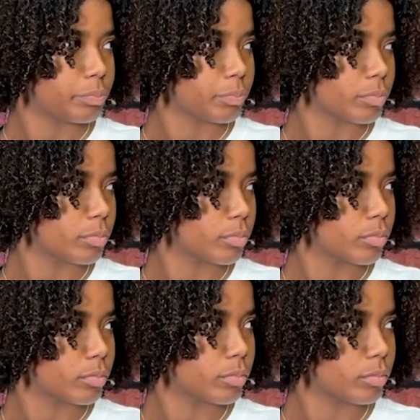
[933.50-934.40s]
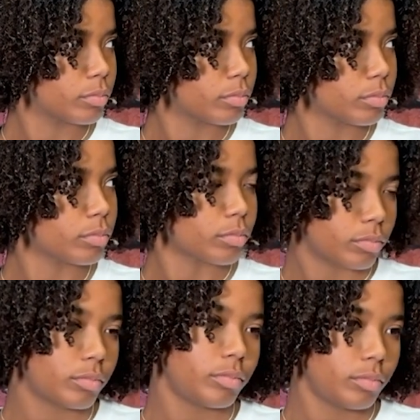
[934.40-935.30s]

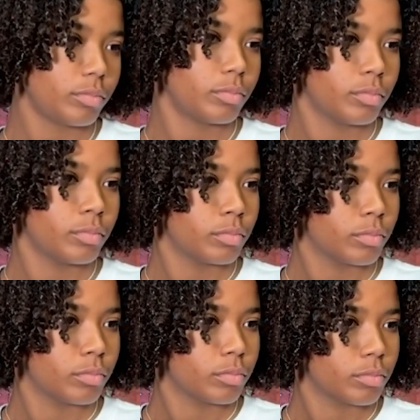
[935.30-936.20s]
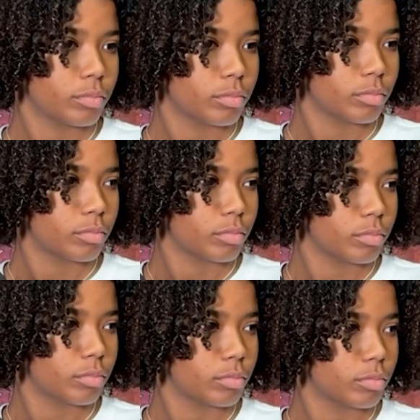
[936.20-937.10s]

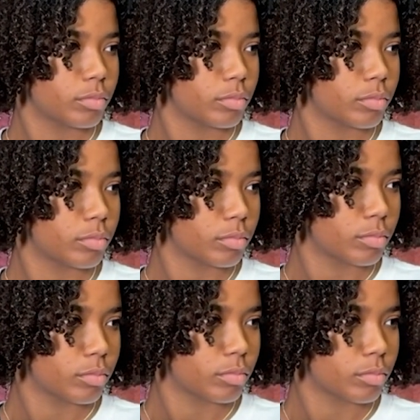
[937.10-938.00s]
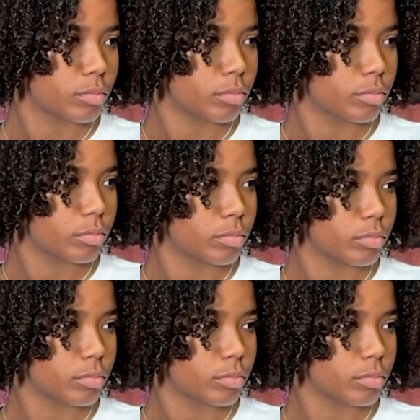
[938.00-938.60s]
[no speech]